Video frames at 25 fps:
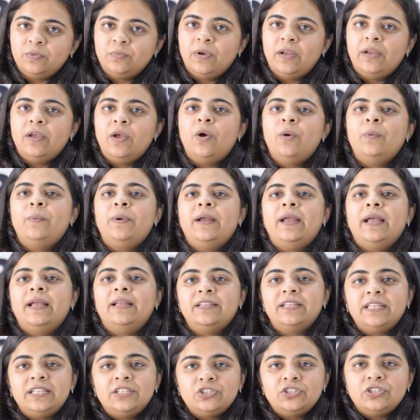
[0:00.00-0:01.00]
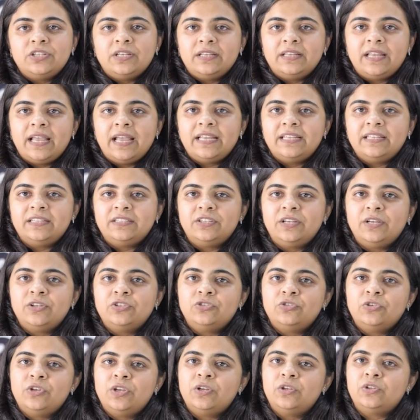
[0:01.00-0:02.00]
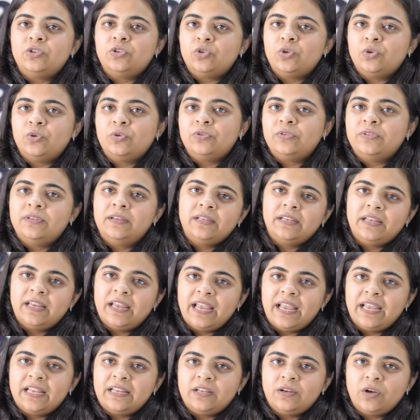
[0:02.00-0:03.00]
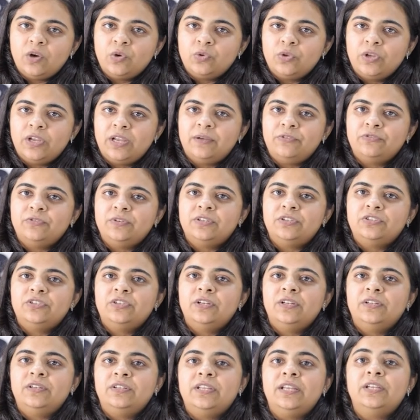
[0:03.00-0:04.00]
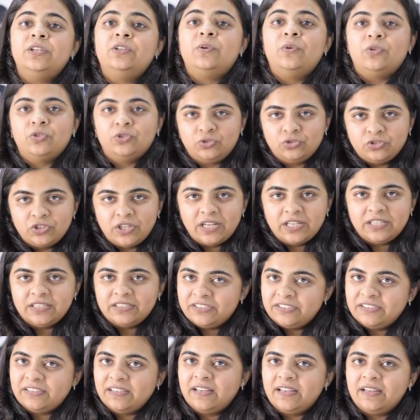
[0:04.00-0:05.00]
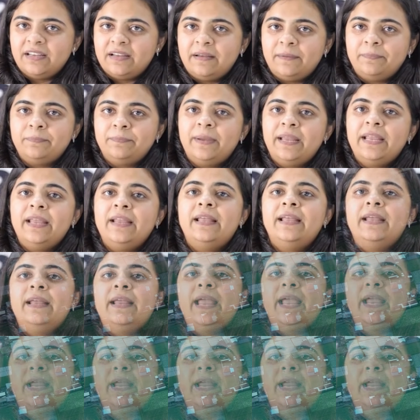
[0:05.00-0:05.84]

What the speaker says: With urbanization and industrial growth, NO levels continue to rise, making